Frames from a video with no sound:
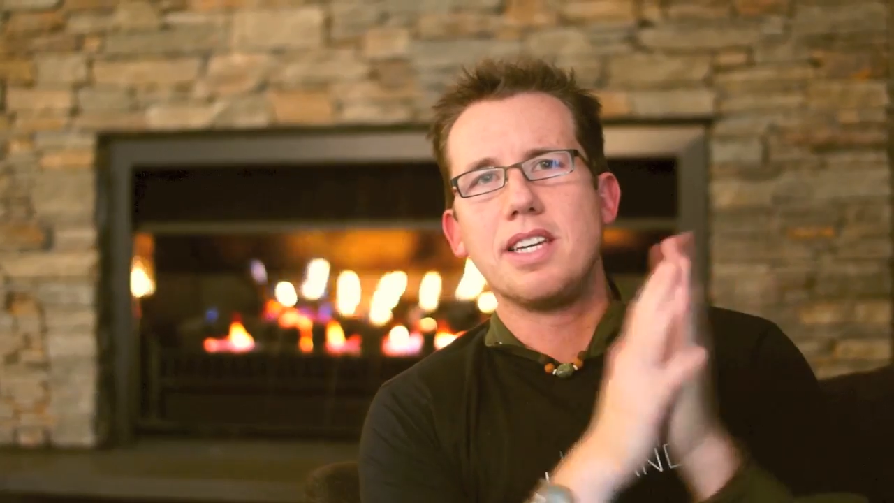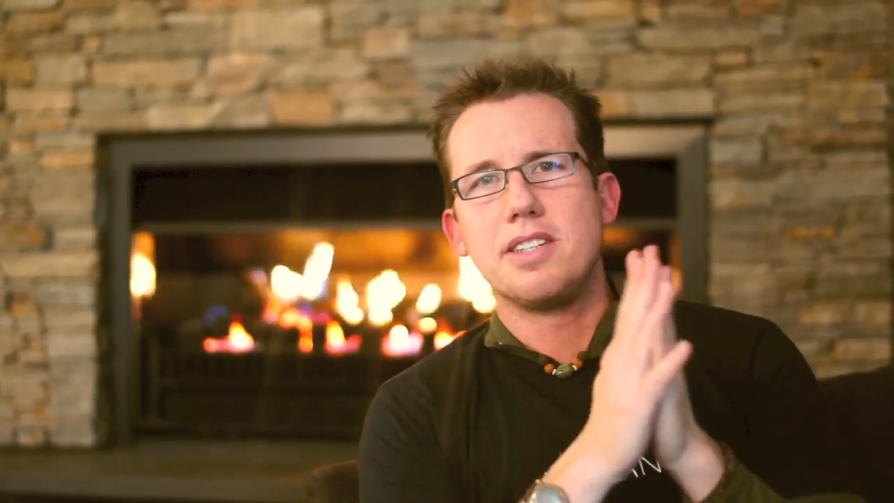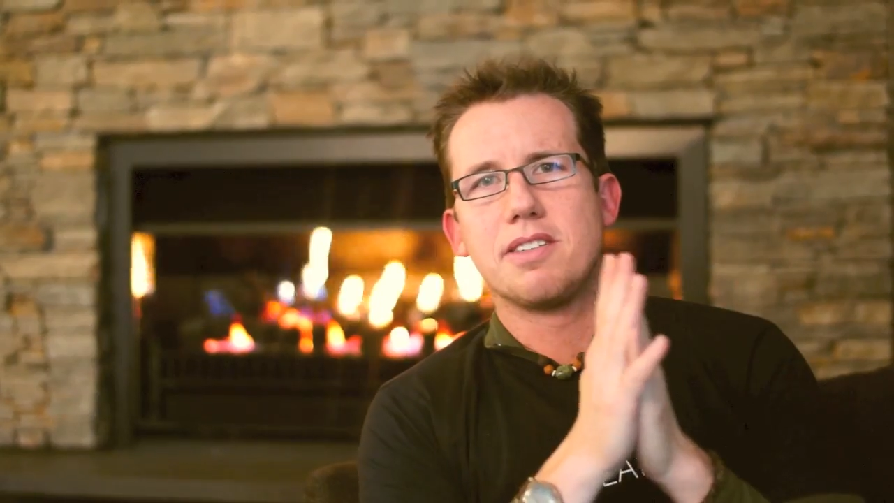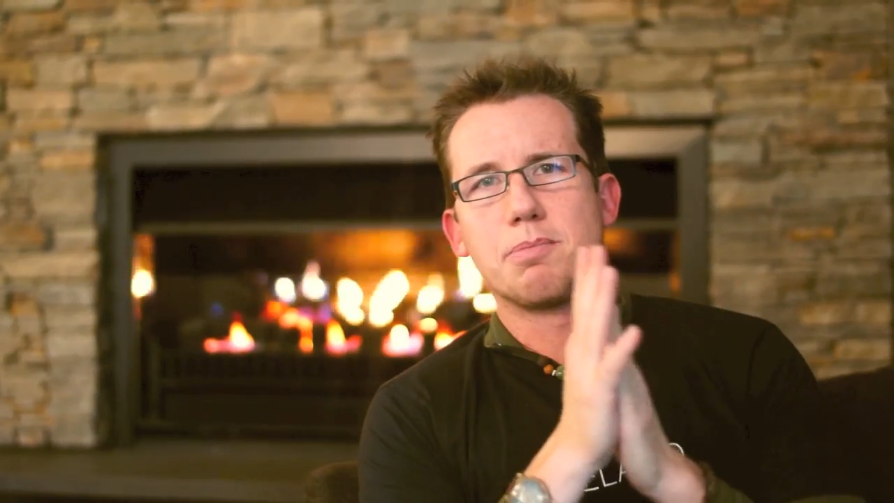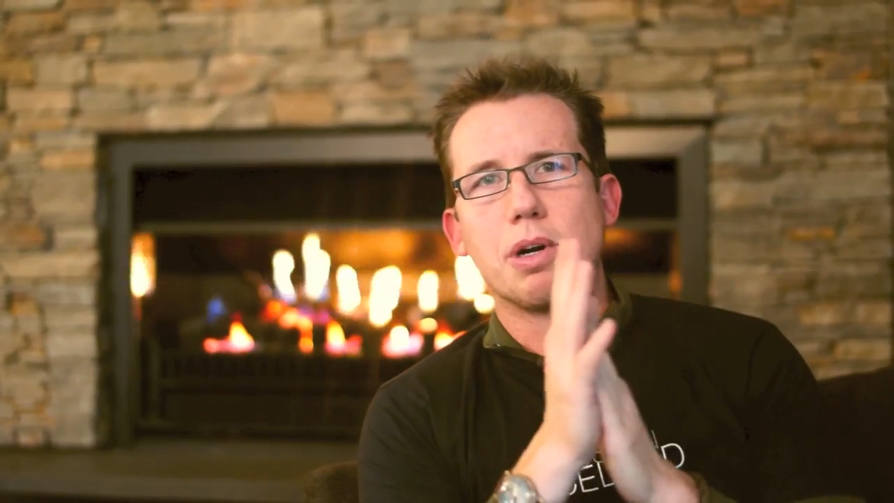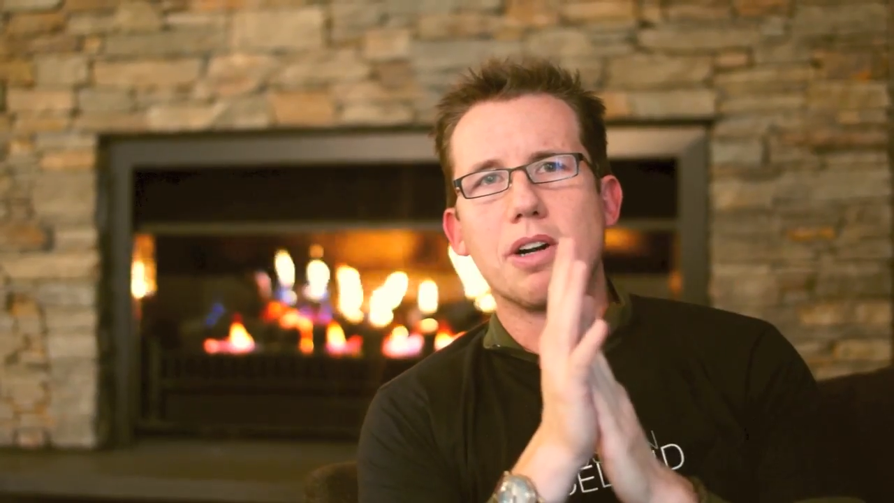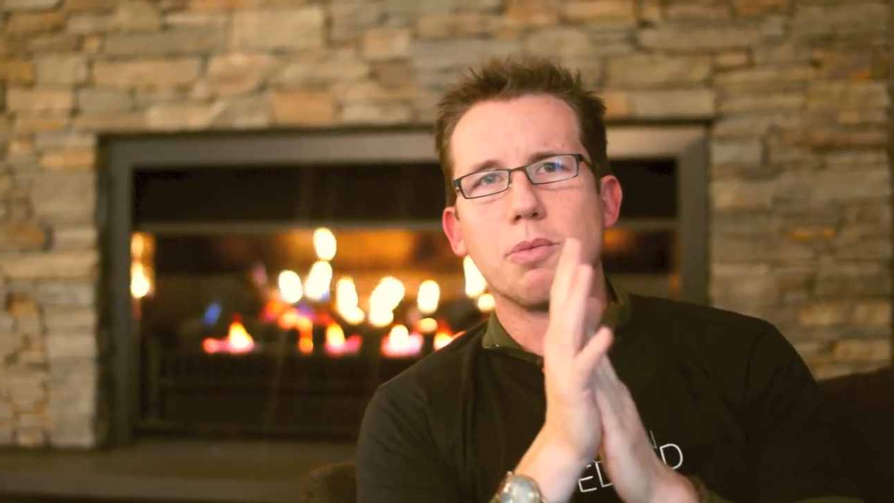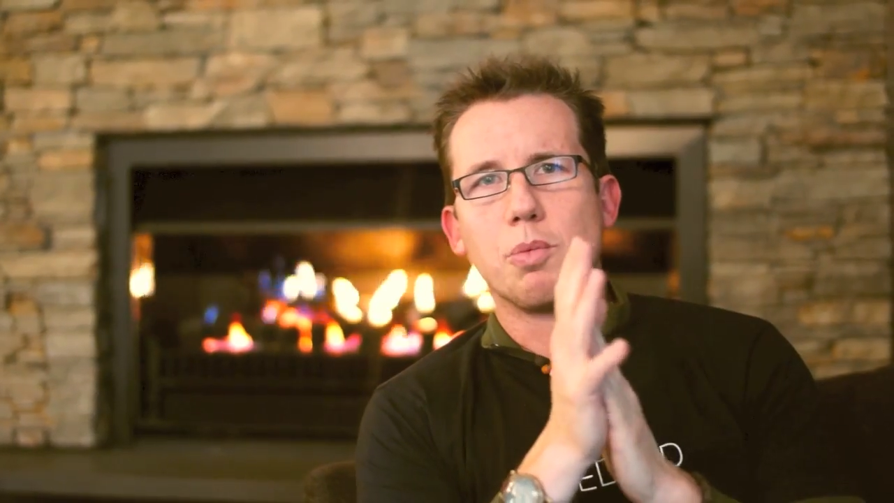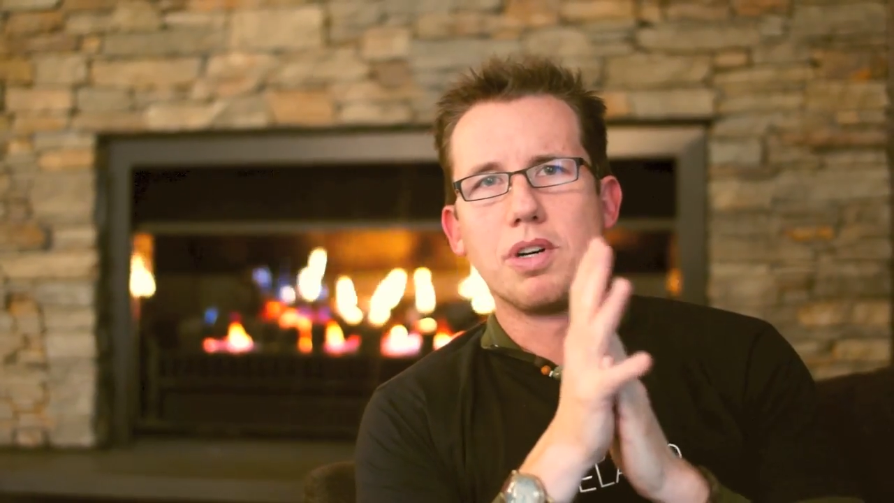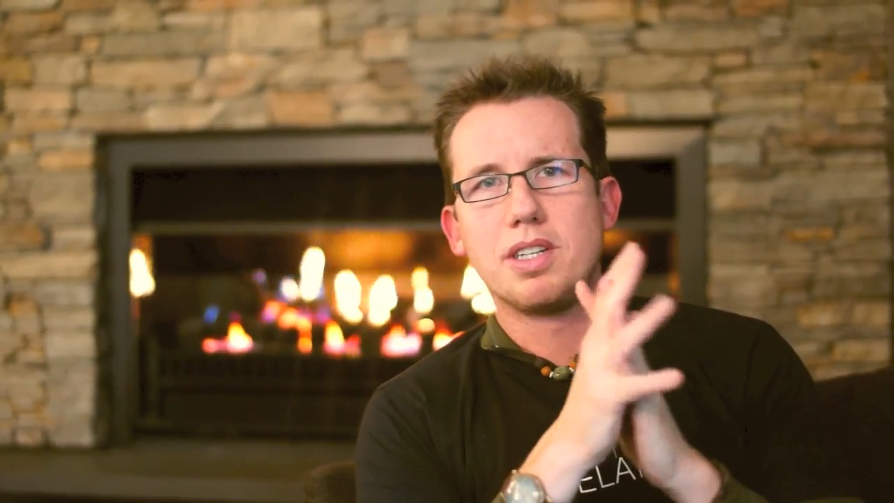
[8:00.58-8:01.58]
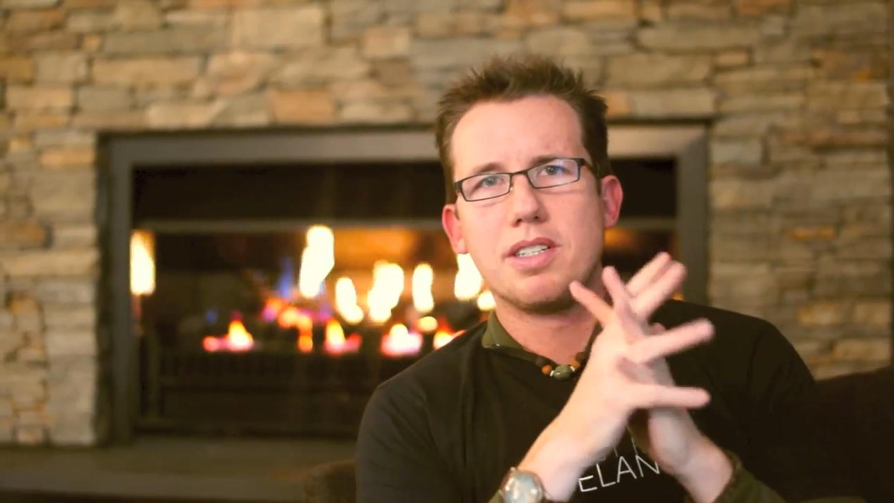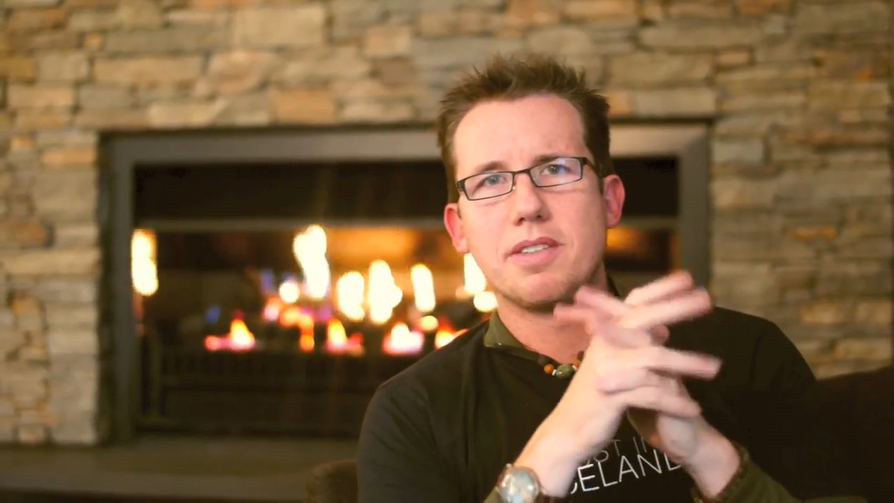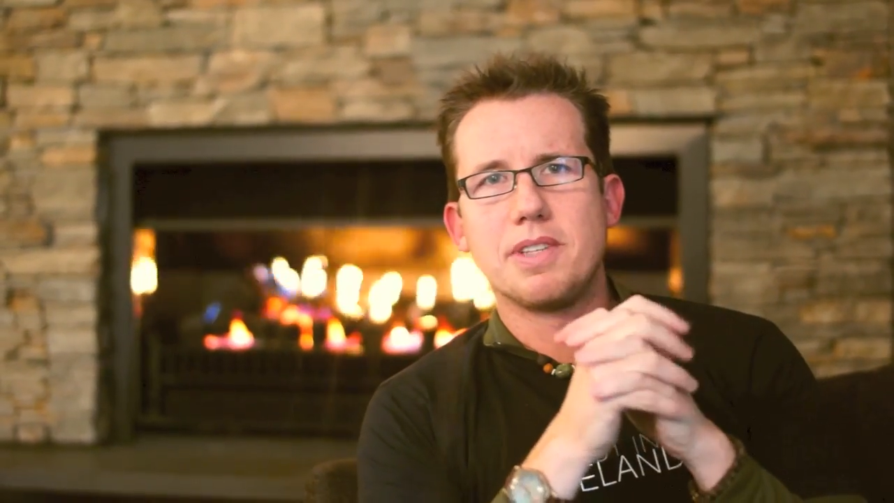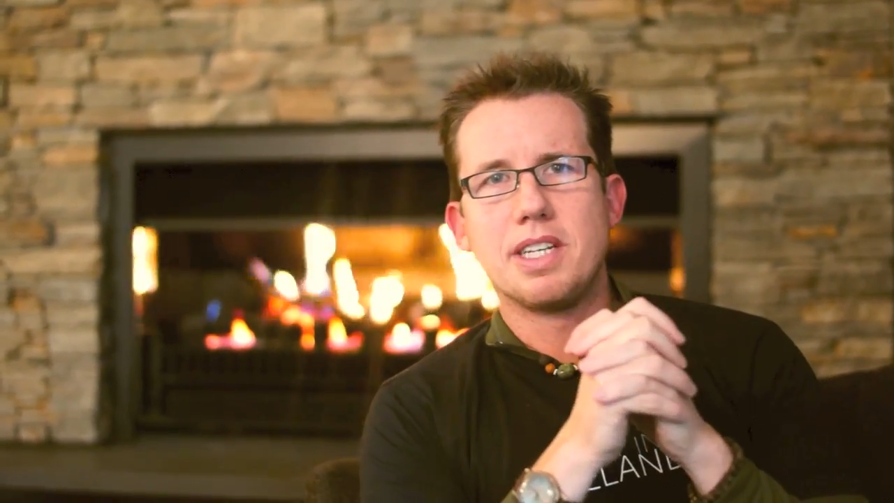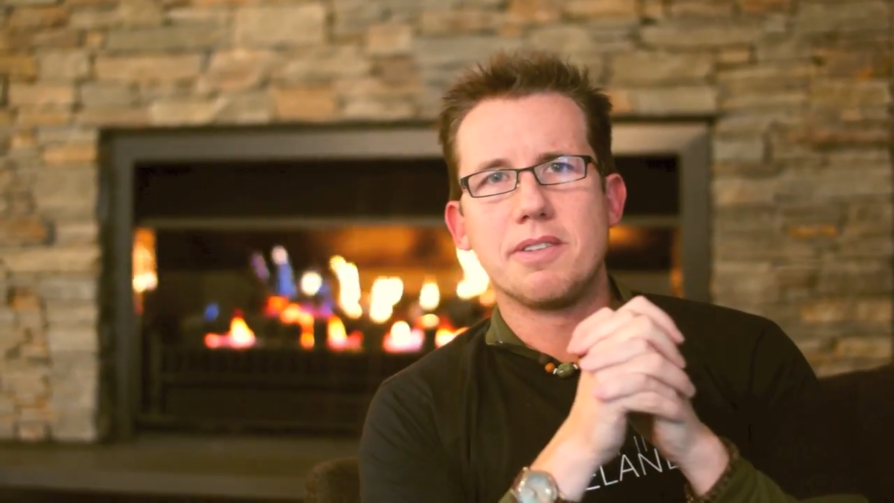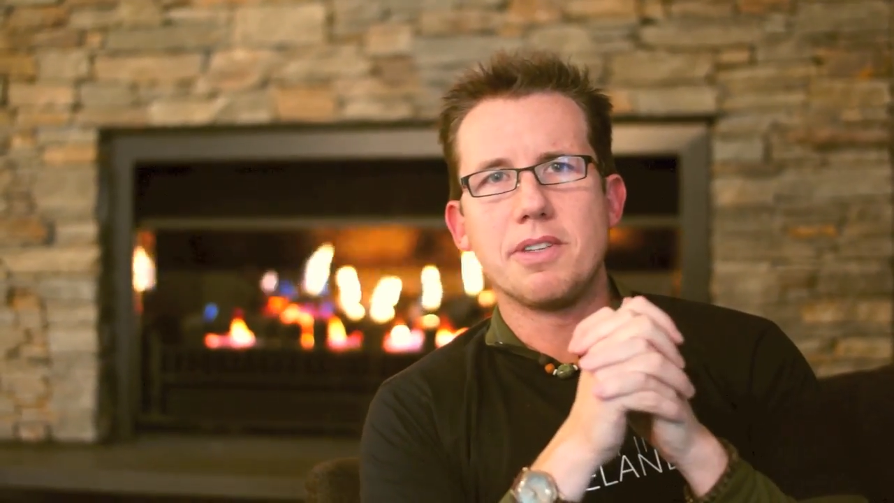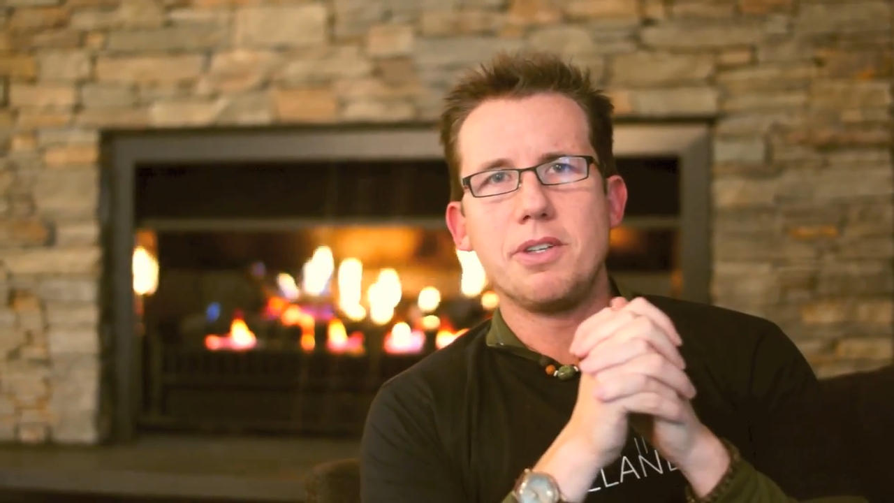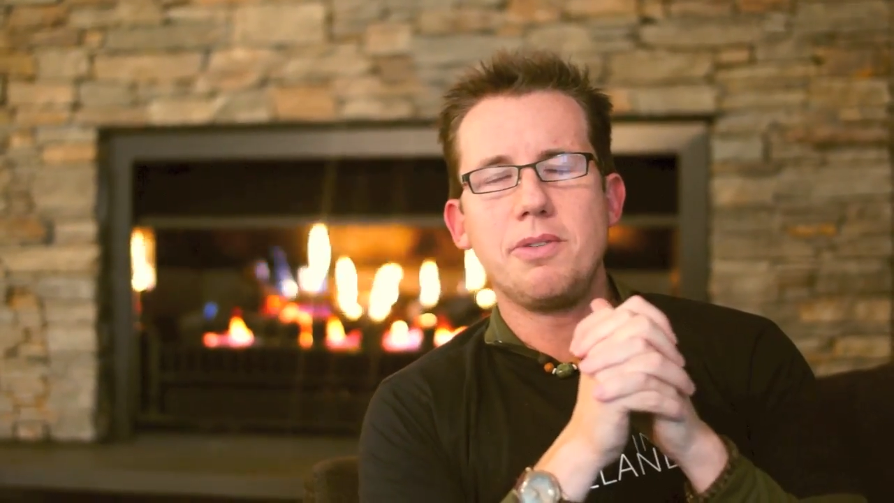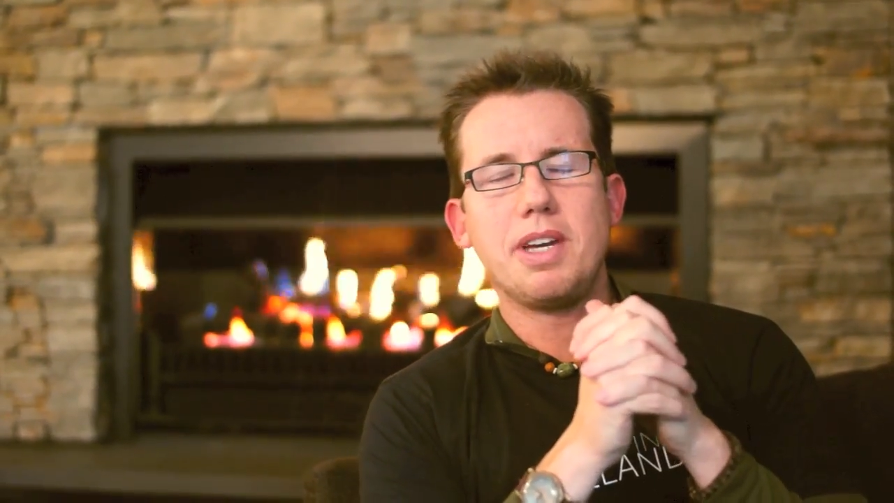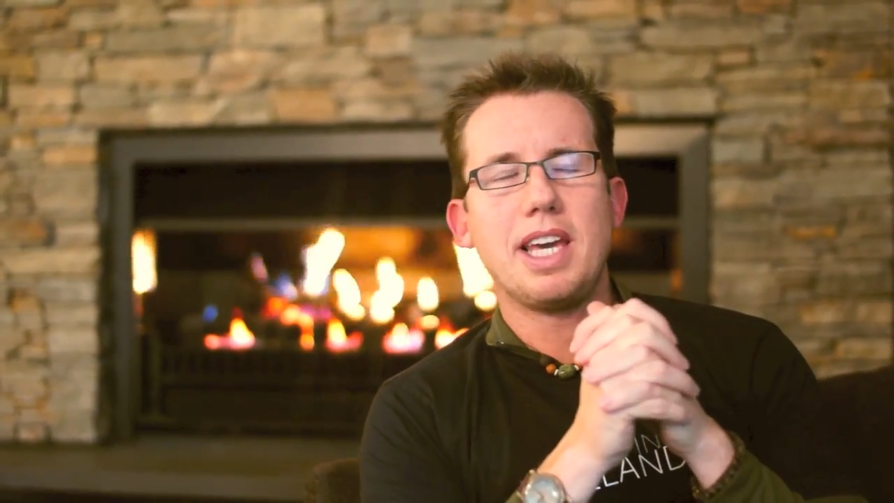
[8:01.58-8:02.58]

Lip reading: end of part 1 of the interview,